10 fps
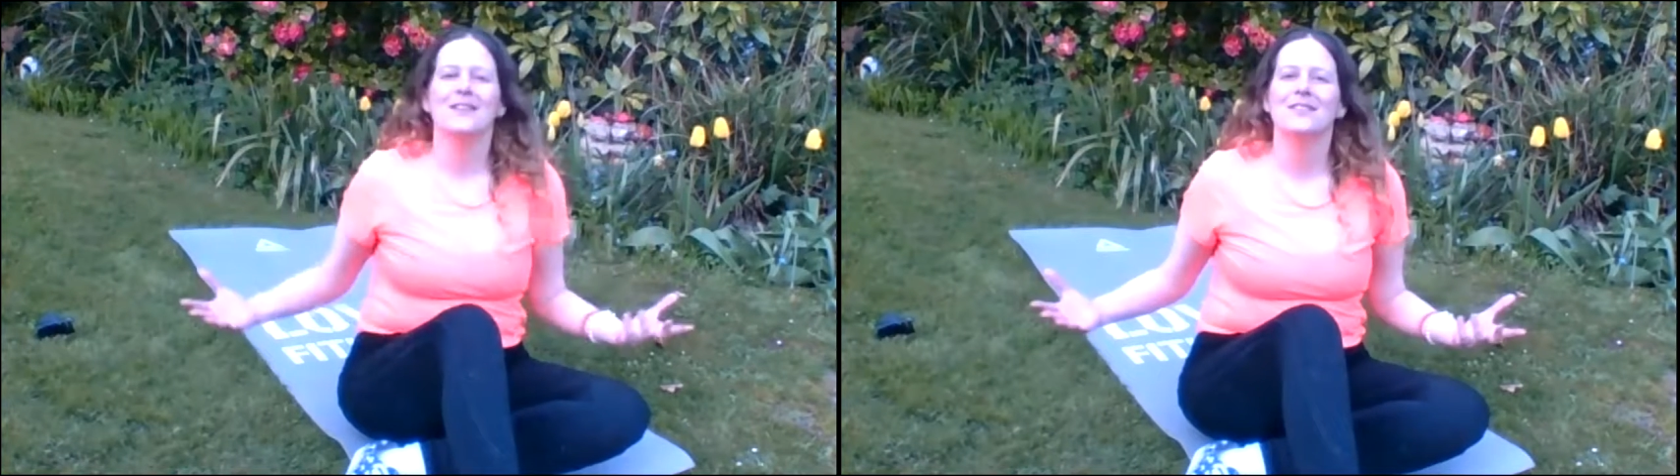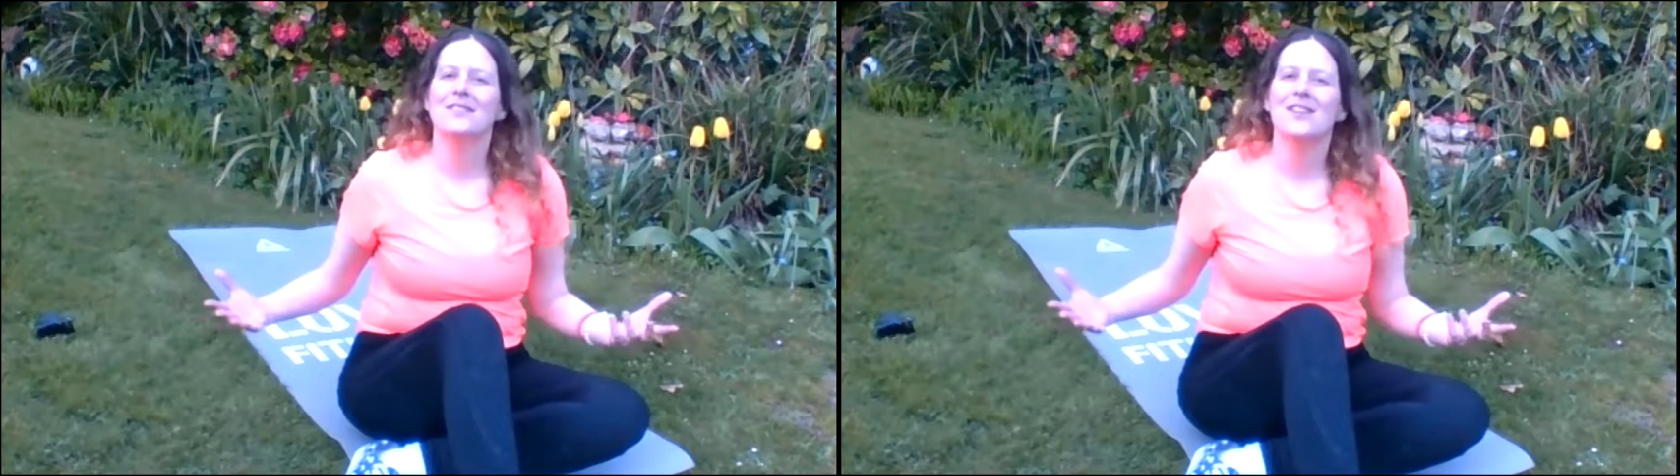
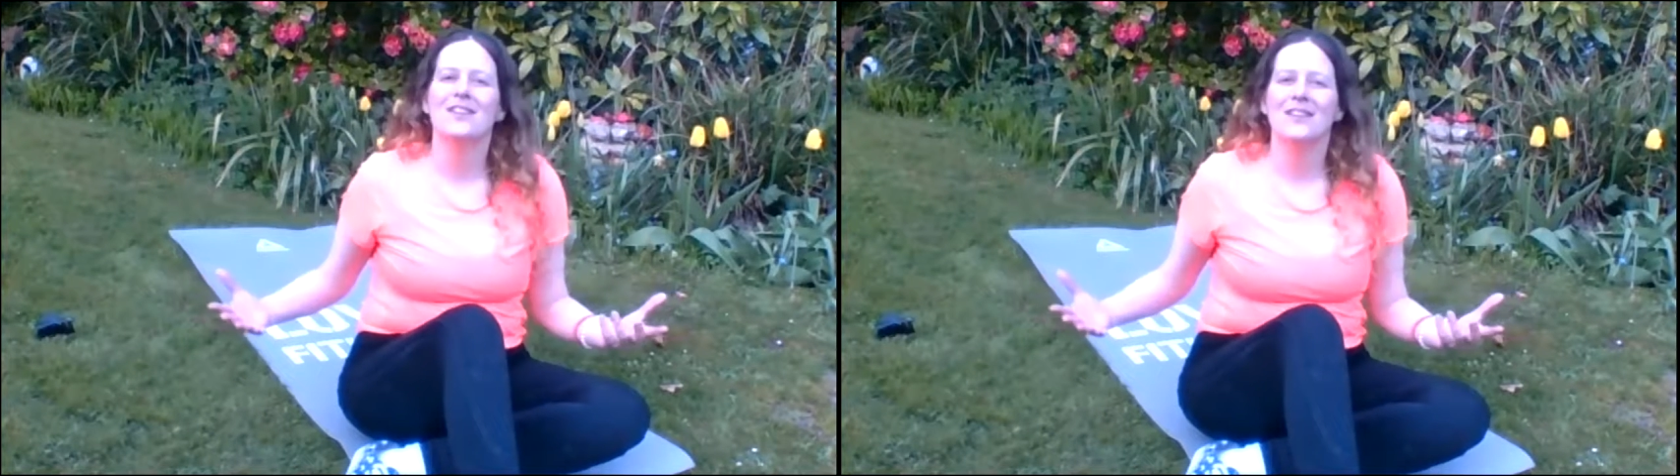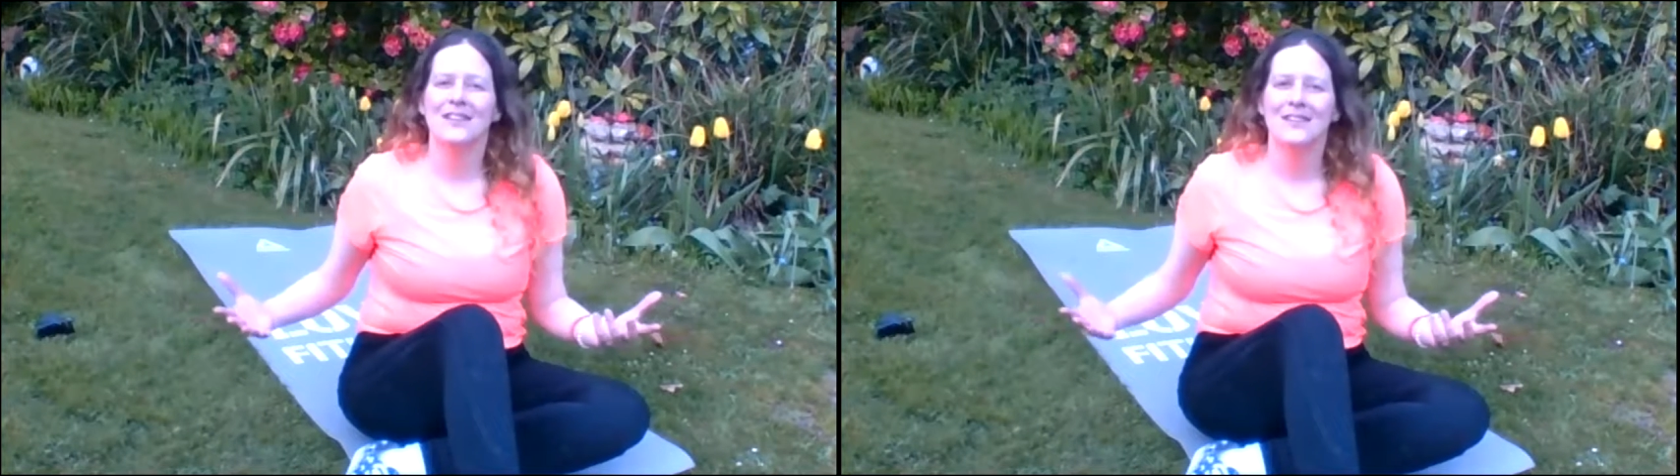
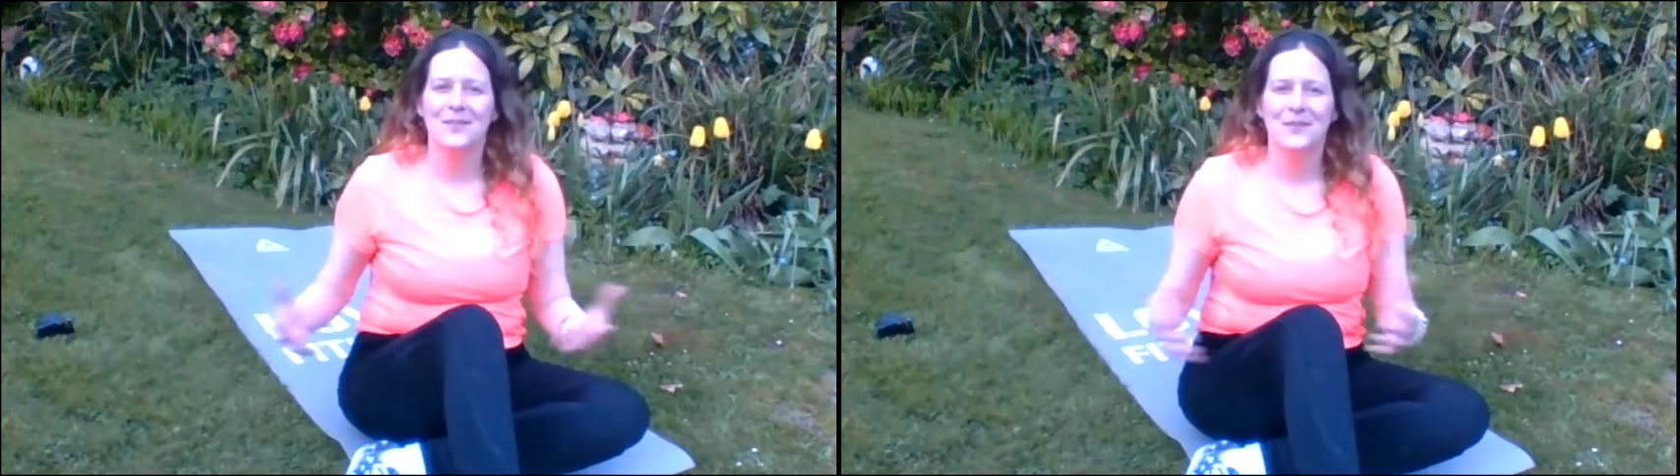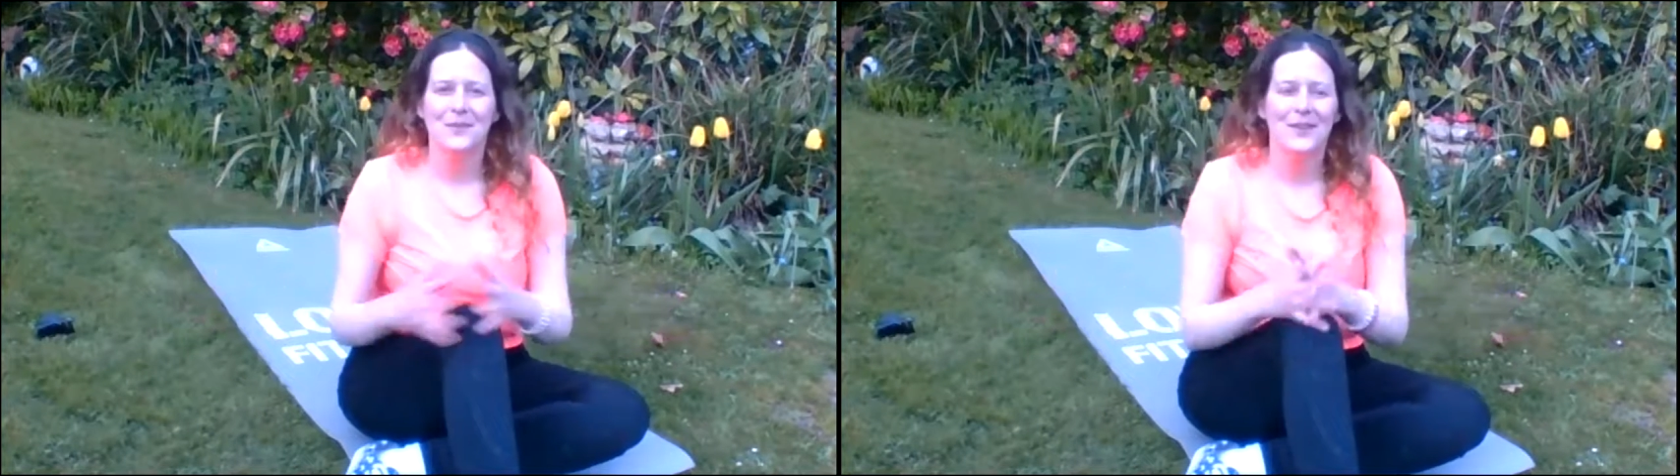outside.
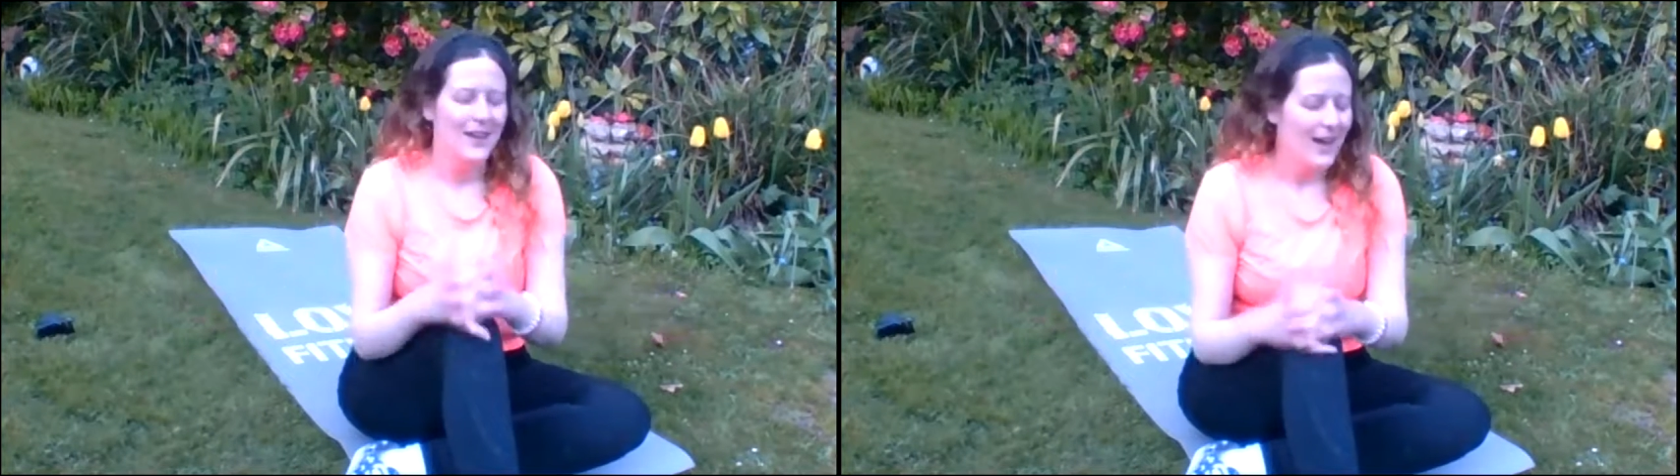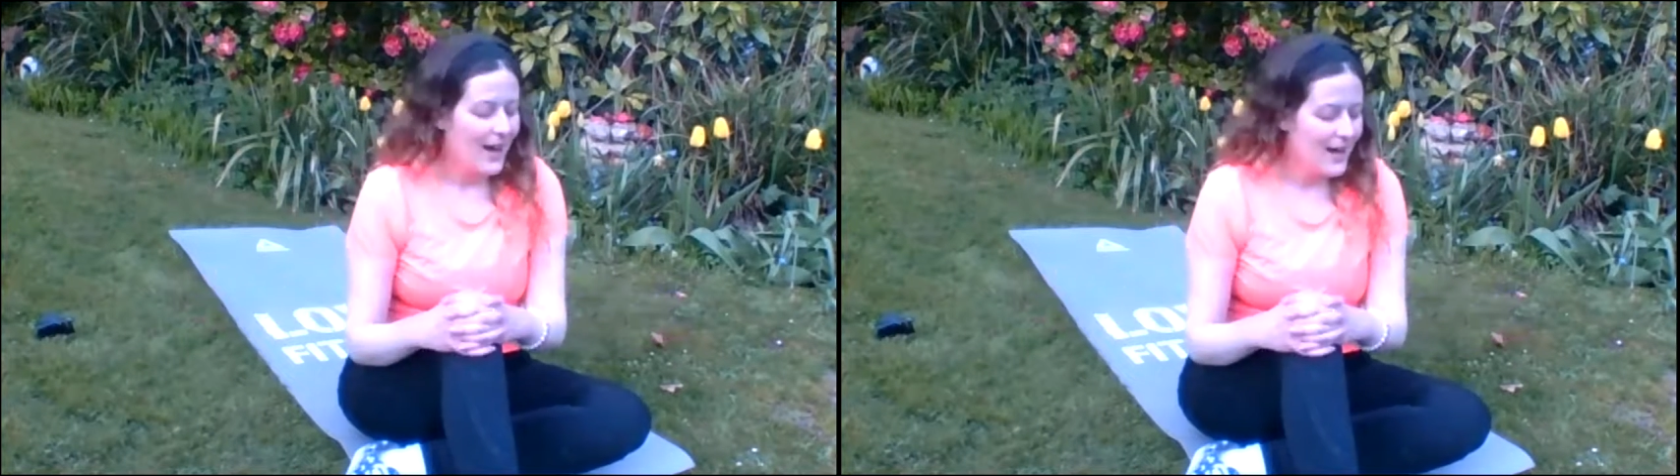
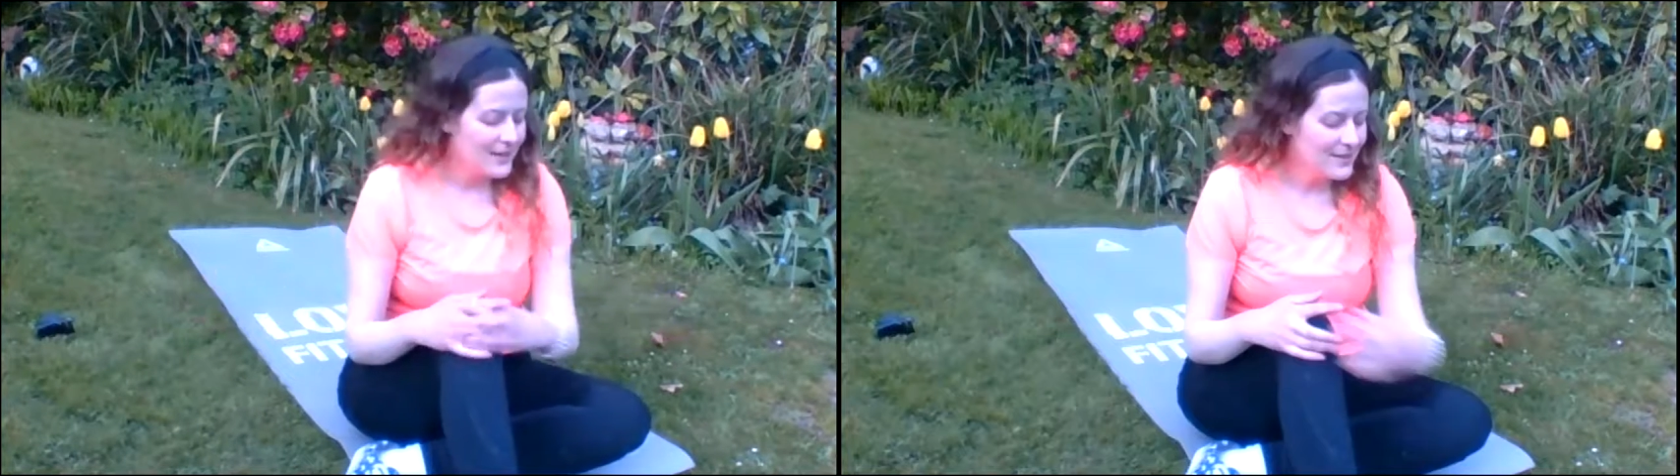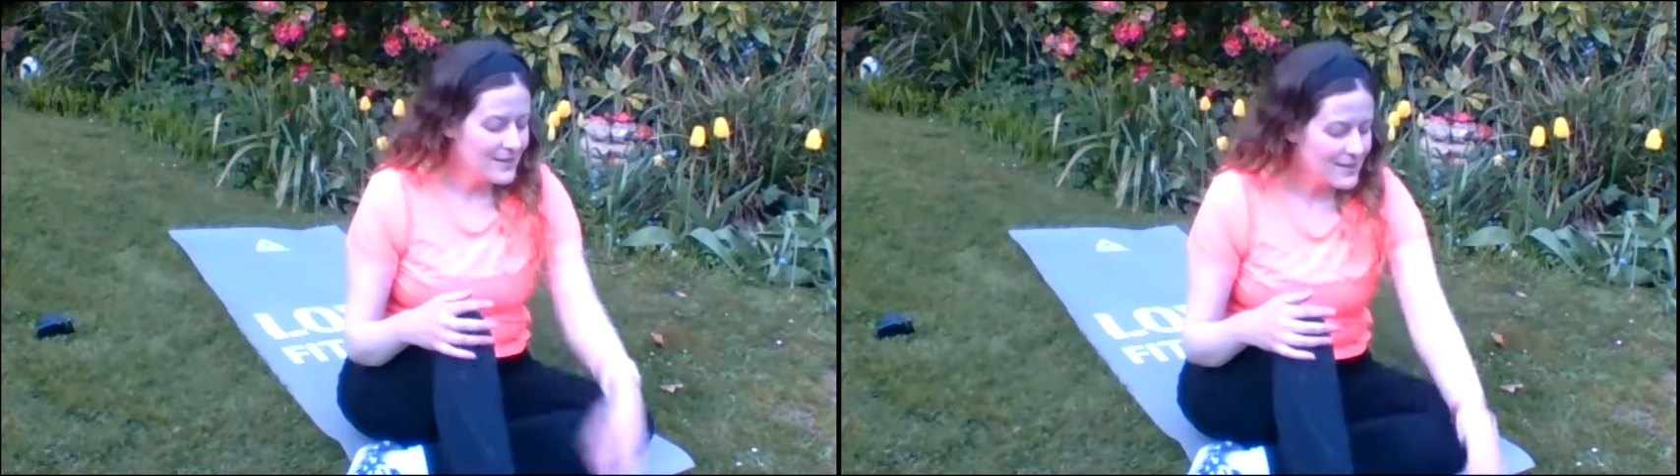
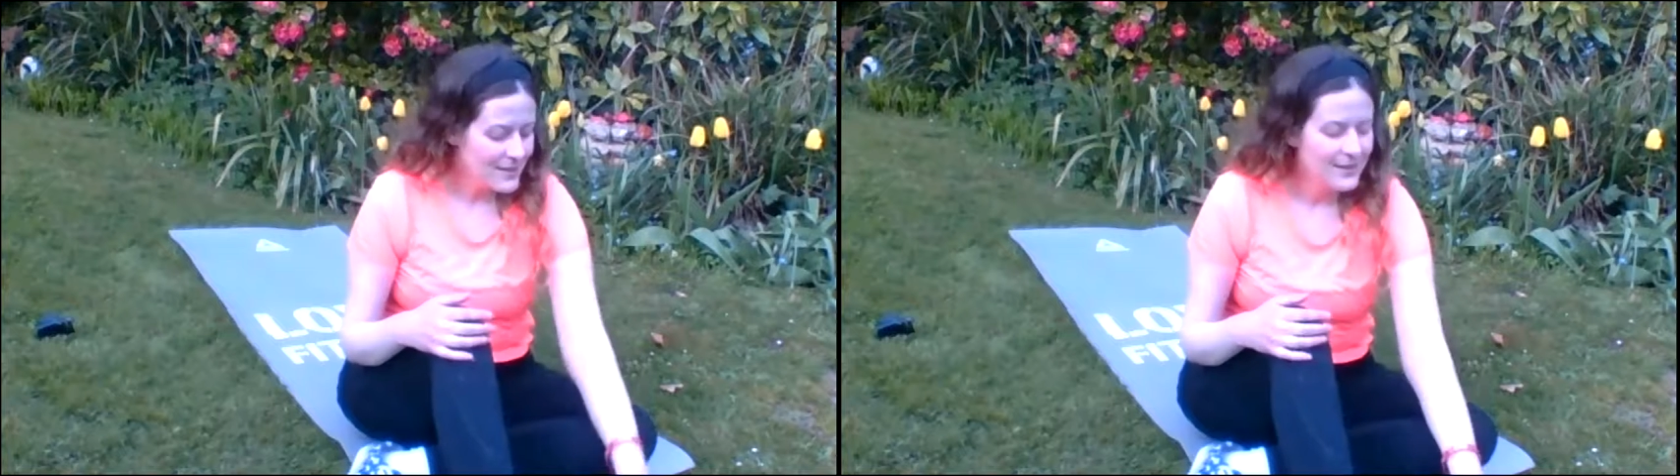And